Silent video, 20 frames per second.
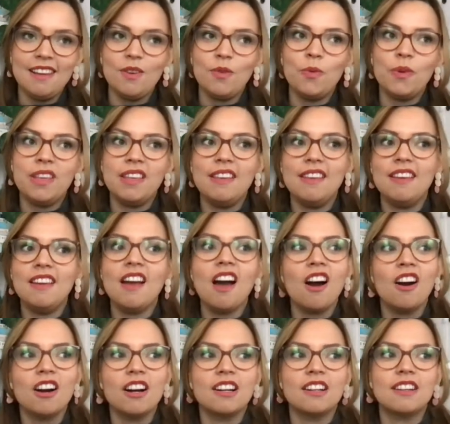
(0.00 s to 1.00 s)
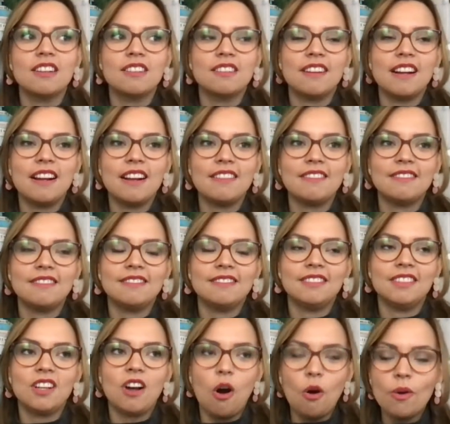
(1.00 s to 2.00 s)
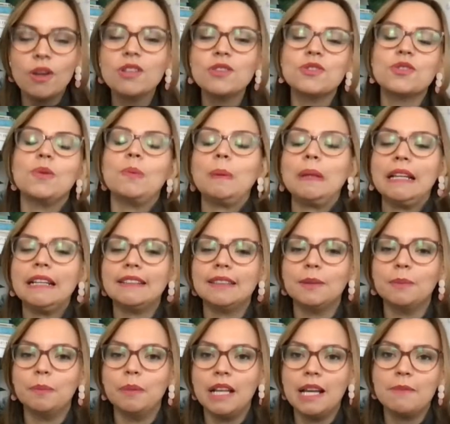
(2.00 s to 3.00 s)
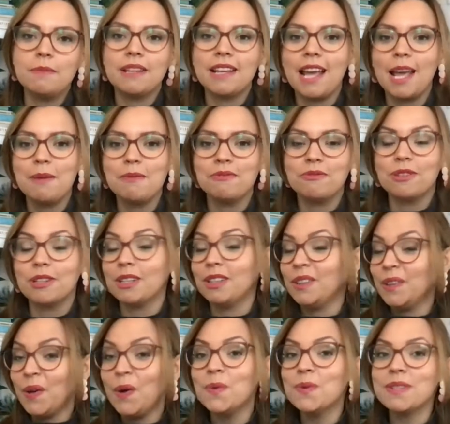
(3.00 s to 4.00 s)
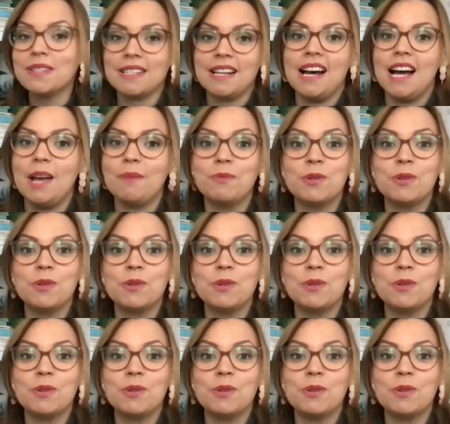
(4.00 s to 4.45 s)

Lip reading: We are going to play the blame game for a long time.